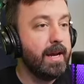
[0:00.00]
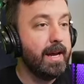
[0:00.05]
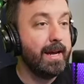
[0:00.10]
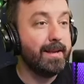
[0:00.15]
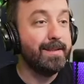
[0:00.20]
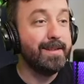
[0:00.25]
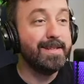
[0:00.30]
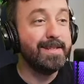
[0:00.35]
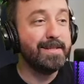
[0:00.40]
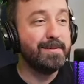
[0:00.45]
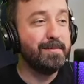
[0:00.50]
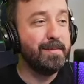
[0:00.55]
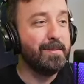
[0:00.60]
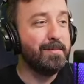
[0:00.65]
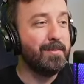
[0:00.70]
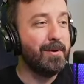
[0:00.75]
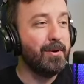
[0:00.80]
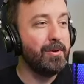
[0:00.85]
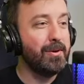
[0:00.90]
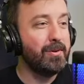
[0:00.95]
hey, this has
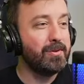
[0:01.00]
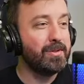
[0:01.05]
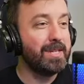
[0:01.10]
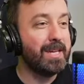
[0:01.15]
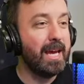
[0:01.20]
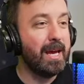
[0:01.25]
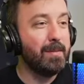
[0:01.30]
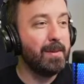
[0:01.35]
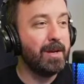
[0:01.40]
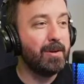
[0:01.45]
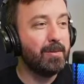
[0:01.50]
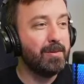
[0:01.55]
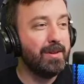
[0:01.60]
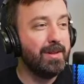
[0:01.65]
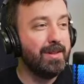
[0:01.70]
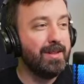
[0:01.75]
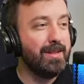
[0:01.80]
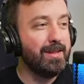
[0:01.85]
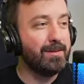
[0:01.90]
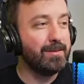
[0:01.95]
been Bono's Gaming with
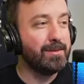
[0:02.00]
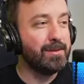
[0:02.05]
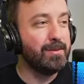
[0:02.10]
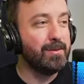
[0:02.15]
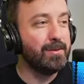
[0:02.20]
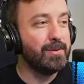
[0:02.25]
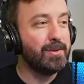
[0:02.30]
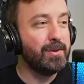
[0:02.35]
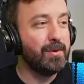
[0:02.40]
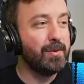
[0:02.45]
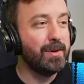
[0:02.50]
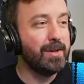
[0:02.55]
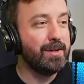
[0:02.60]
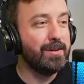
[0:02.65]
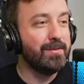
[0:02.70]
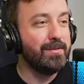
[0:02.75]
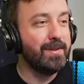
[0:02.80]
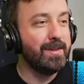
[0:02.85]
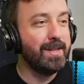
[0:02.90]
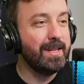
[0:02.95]
a little
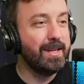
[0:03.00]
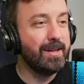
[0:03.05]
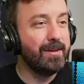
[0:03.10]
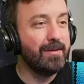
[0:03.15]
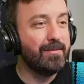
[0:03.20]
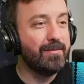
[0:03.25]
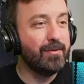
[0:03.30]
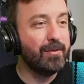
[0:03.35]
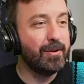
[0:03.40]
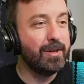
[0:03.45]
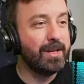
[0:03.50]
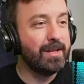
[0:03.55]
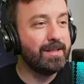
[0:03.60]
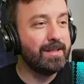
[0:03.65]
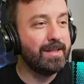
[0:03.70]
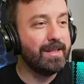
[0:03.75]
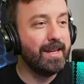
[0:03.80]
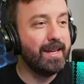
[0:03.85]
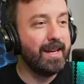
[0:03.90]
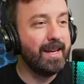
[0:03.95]
tutorial video for you
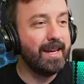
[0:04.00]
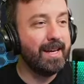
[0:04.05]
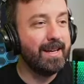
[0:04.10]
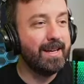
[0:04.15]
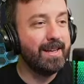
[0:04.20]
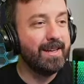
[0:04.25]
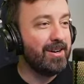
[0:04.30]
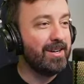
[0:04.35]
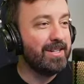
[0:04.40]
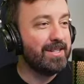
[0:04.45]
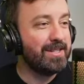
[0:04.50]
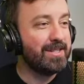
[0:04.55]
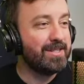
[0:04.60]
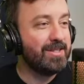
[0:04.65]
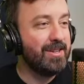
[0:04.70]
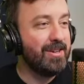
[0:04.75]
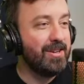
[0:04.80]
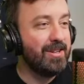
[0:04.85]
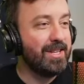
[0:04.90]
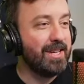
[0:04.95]
today on
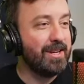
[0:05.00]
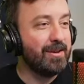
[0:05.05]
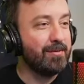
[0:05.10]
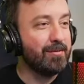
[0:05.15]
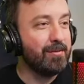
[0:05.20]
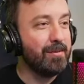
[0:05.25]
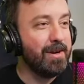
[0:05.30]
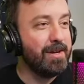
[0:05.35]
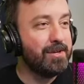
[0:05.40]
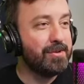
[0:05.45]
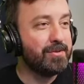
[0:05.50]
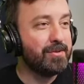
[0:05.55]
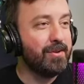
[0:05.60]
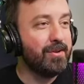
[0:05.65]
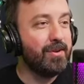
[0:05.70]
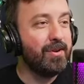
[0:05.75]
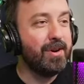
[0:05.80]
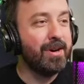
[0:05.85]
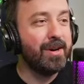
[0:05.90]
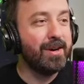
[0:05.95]
installing
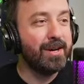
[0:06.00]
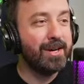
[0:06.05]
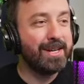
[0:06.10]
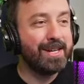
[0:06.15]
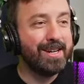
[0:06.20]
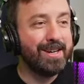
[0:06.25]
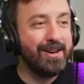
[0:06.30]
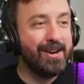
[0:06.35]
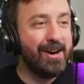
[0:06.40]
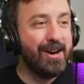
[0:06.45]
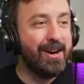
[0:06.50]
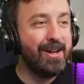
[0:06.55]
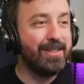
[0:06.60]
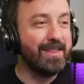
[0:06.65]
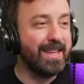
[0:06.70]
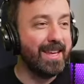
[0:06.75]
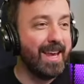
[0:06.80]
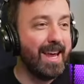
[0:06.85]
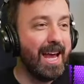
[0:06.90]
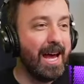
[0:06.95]
RetroArch on
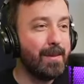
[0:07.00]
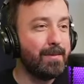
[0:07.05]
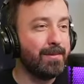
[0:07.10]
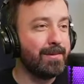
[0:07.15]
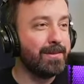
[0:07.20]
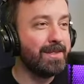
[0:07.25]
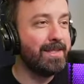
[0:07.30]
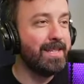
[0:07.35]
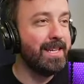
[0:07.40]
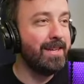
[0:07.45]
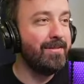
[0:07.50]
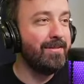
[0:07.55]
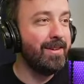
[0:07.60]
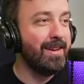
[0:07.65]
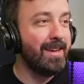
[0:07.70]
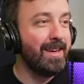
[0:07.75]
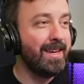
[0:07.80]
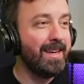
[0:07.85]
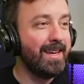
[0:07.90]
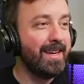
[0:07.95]
the Apple
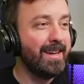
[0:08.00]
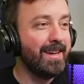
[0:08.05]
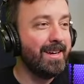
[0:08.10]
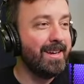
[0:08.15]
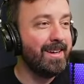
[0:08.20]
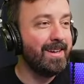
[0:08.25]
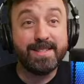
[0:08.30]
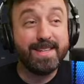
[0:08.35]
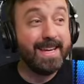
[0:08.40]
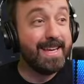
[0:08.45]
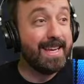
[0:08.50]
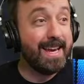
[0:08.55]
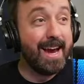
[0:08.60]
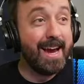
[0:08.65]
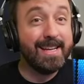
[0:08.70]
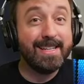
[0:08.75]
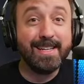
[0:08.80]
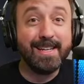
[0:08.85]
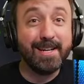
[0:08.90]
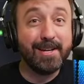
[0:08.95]
TV. Stay
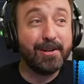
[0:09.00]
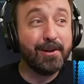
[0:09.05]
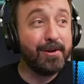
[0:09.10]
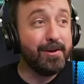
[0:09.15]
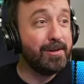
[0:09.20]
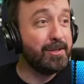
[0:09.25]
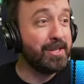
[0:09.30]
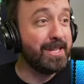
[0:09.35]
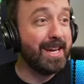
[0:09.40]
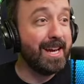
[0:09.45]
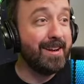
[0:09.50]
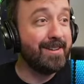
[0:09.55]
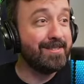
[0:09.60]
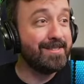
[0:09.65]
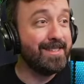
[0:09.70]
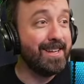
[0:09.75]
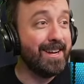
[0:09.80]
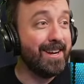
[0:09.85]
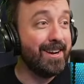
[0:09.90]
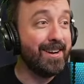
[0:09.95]
kind and encouraging out
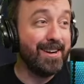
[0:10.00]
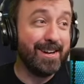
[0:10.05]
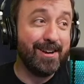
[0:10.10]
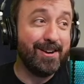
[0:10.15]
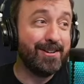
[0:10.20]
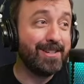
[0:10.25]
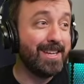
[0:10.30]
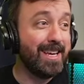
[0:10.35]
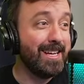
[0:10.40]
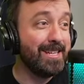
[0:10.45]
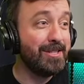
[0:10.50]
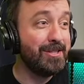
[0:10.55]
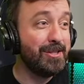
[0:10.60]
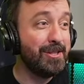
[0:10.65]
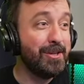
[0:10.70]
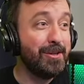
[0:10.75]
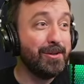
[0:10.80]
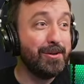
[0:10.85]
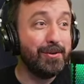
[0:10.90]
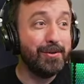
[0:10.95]
there, and I'll catch
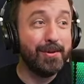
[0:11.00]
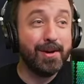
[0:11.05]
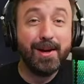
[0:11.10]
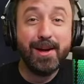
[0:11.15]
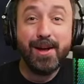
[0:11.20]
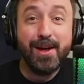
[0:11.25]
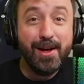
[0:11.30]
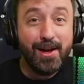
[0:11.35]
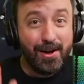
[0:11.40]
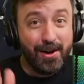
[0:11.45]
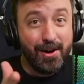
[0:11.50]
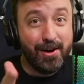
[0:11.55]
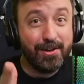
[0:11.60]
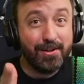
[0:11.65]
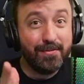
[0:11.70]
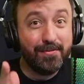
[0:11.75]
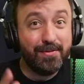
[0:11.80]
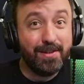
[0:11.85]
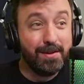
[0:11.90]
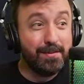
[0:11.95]
you on
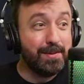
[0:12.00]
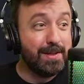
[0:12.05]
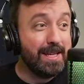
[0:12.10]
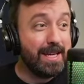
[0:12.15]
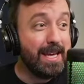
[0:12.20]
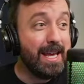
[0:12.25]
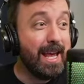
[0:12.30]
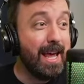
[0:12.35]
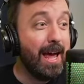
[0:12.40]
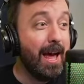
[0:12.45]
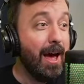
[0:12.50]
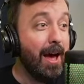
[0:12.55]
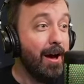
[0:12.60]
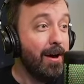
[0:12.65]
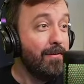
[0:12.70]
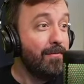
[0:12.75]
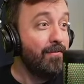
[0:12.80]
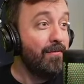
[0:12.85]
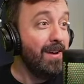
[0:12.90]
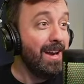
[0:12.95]
the flippity
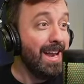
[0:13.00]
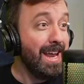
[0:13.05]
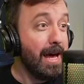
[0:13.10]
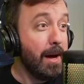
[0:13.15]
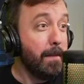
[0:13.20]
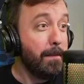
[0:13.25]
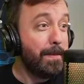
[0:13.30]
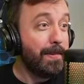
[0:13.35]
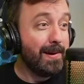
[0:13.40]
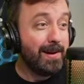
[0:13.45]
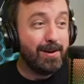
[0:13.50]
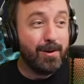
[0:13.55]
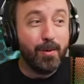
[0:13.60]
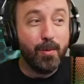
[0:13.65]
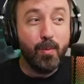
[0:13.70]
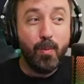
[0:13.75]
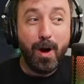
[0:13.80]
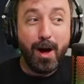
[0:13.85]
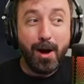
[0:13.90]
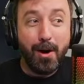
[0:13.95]
flip.
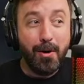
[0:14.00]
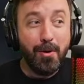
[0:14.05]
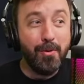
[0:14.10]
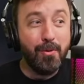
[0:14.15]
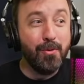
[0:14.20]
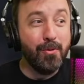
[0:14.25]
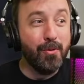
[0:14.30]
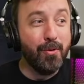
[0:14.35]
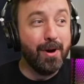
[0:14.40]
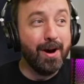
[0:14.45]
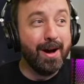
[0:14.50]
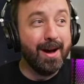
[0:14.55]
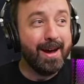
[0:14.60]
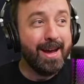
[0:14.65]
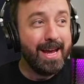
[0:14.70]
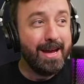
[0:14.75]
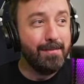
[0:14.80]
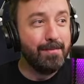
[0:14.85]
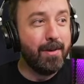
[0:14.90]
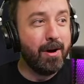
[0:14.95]
Whoa!
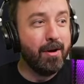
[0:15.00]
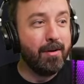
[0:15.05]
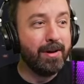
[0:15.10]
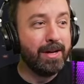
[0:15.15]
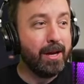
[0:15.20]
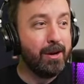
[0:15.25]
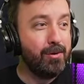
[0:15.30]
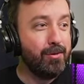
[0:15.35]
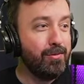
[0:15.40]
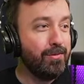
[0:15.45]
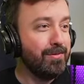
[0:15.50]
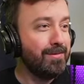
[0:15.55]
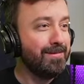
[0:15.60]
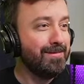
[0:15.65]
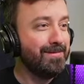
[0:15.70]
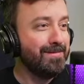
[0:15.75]
Hey, Mario.